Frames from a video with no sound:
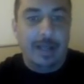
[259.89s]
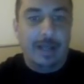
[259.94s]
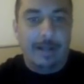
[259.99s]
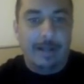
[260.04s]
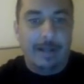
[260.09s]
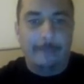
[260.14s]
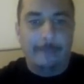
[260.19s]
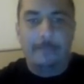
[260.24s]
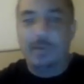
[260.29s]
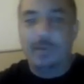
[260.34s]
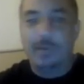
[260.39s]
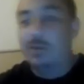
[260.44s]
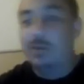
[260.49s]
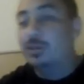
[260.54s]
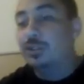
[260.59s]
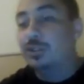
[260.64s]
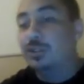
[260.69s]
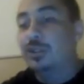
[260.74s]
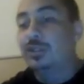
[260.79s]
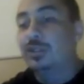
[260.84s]
But it
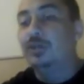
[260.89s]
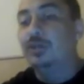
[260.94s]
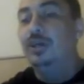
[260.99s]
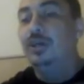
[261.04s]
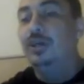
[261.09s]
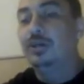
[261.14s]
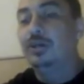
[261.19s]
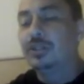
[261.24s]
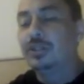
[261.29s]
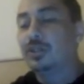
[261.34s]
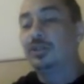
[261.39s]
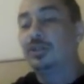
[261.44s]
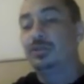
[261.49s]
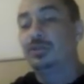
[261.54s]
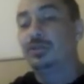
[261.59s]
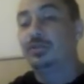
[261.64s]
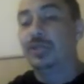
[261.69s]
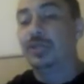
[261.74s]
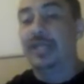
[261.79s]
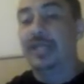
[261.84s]
was a good
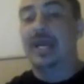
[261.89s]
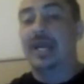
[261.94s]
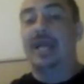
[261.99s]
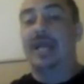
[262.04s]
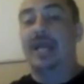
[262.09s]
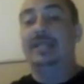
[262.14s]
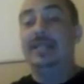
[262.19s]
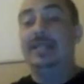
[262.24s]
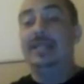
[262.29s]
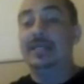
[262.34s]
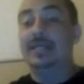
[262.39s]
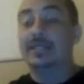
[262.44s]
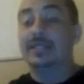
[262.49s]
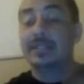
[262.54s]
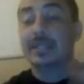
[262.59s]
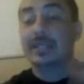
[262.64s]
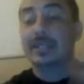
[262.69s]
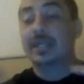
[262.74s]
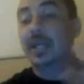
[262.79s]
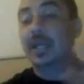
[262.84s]
tool to get ideas